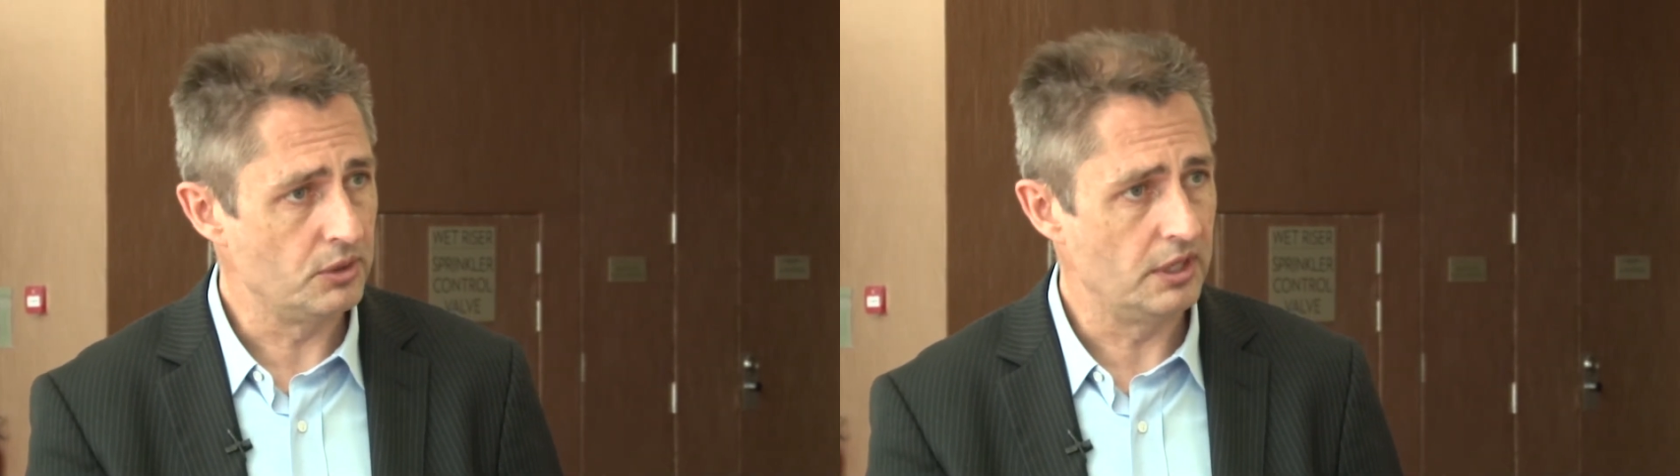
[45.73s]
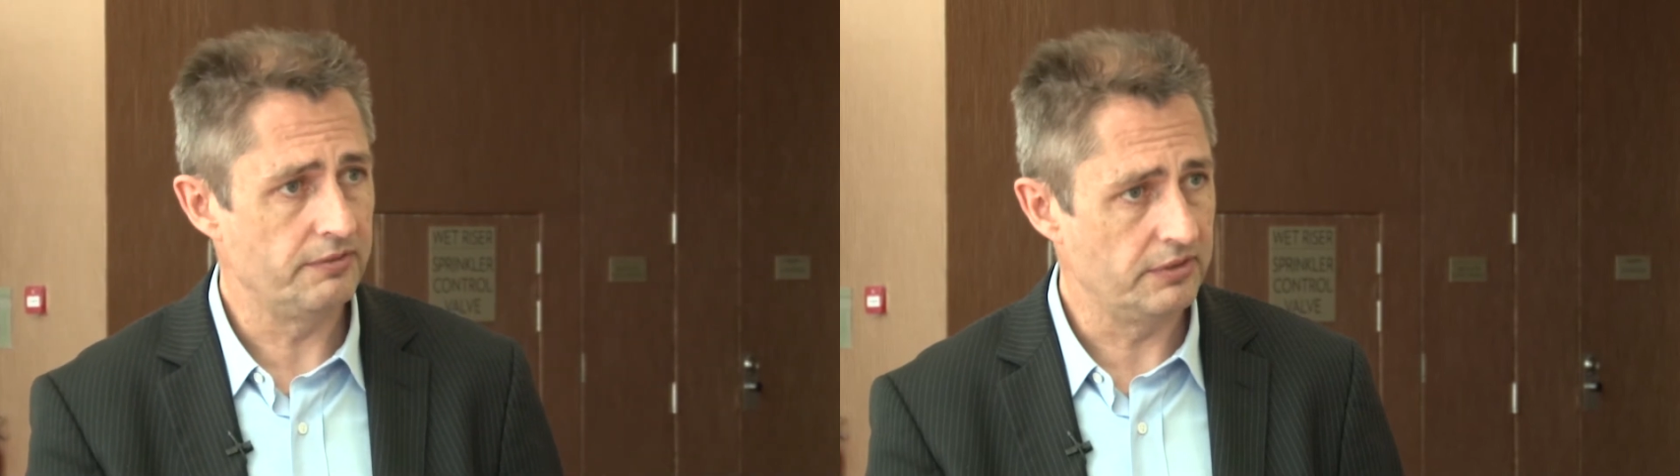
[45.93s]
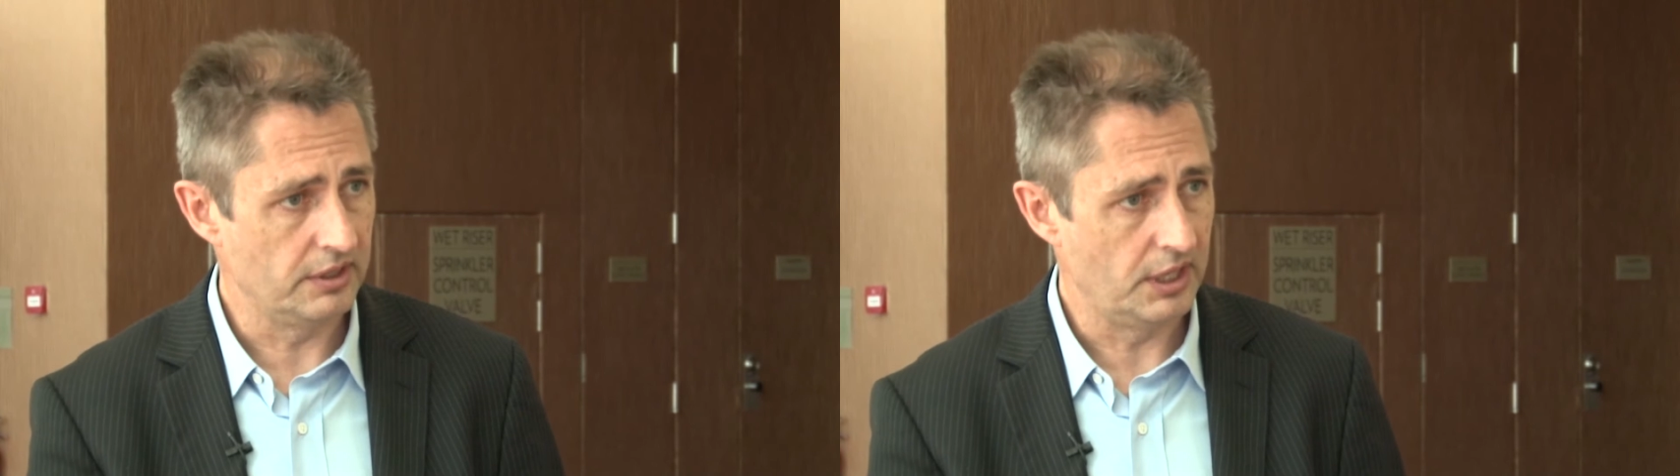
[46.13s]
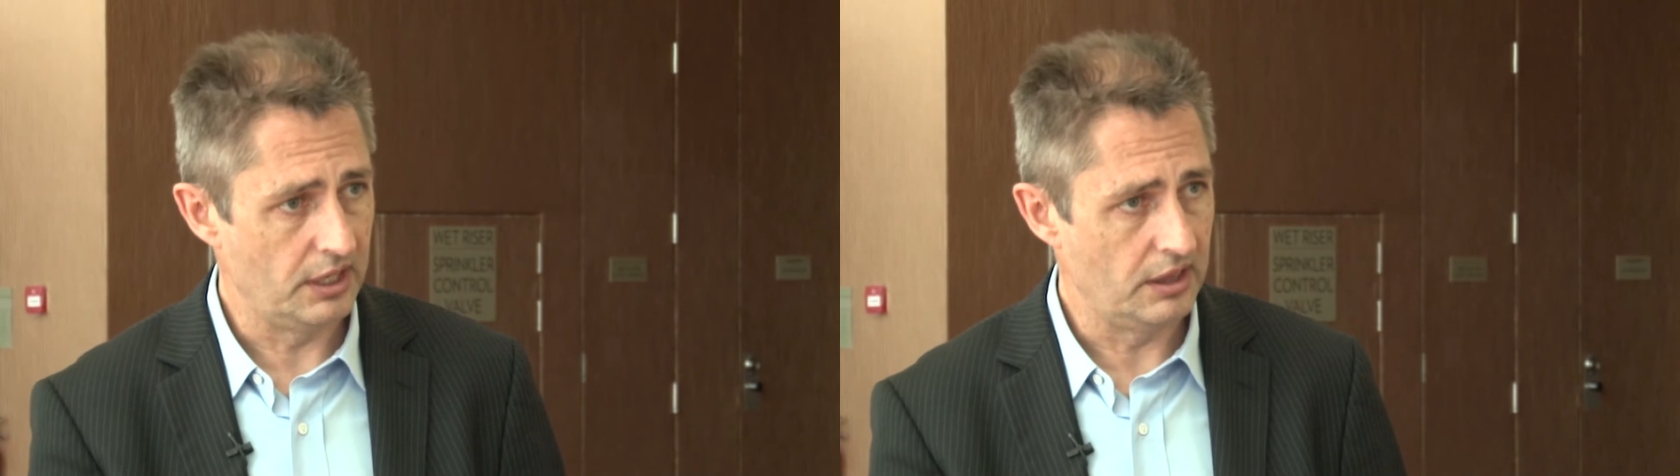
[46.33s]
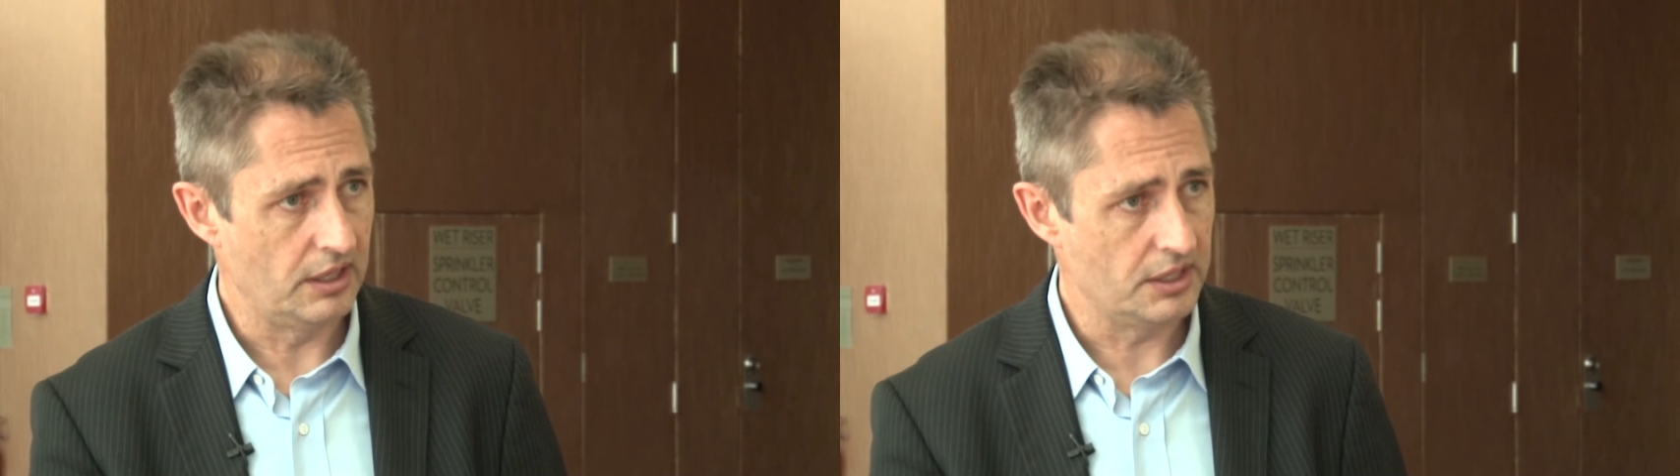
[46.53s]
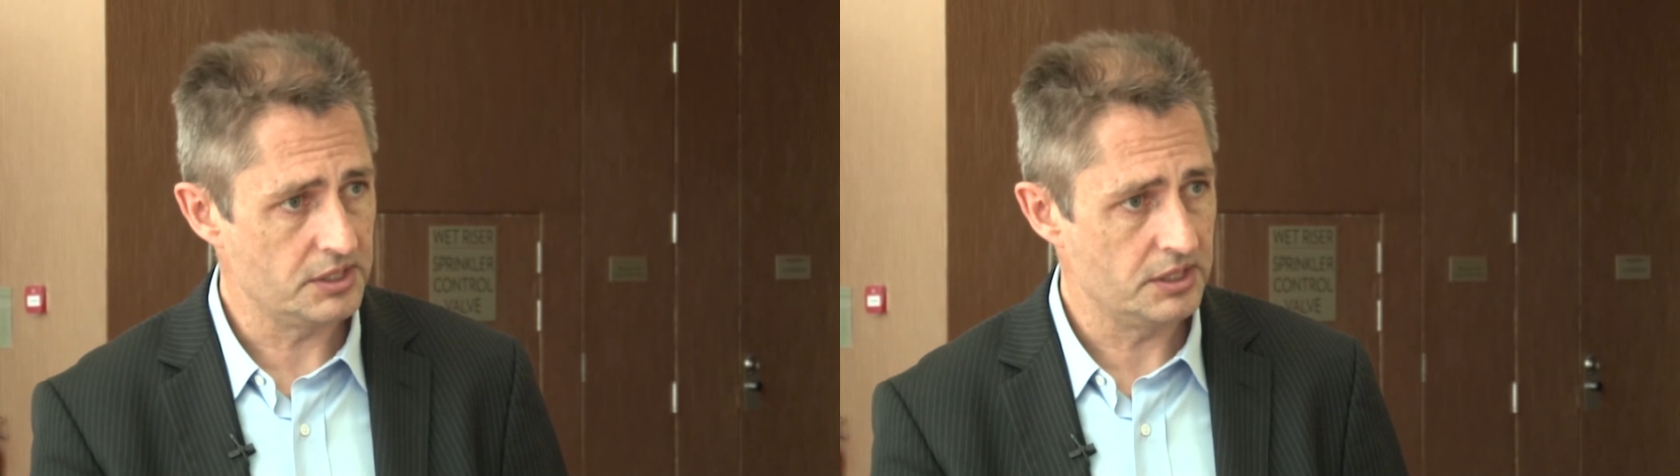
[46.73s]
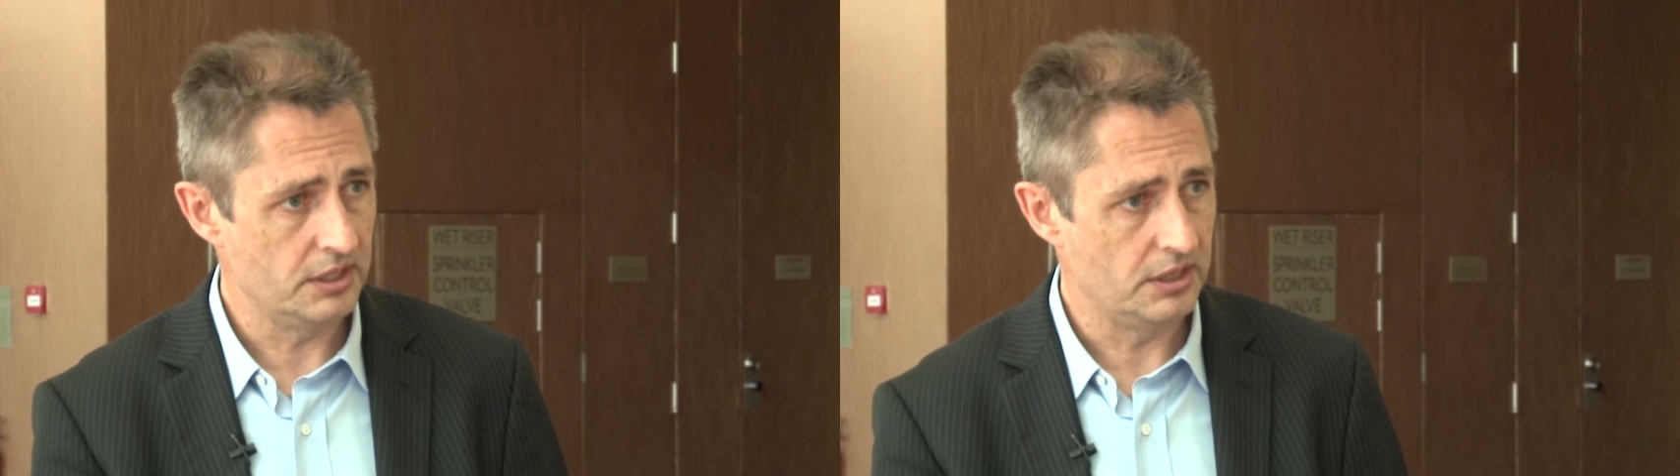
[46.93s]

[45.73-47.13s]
different in this